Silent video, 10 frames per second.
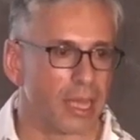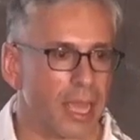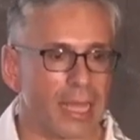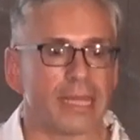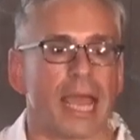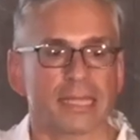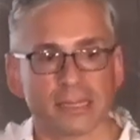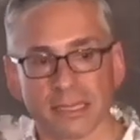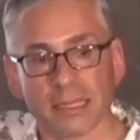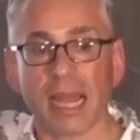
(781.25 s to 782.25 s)
And that
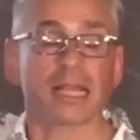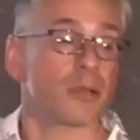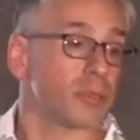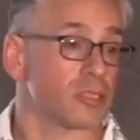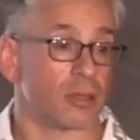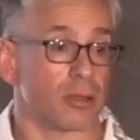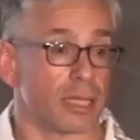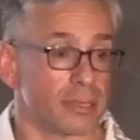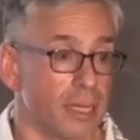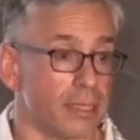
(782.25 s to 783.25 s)
is exactly what
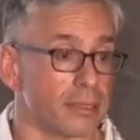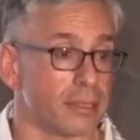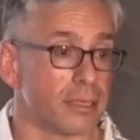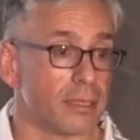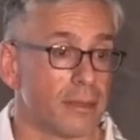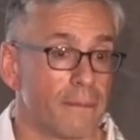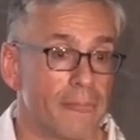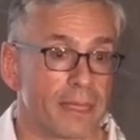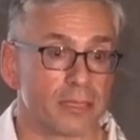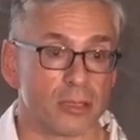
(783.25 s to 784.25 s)
Starlight does.
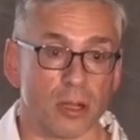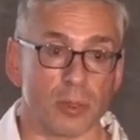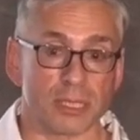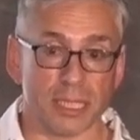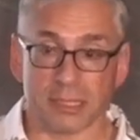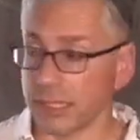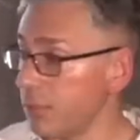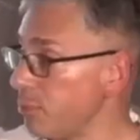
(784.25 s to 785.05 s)
Start with, it's in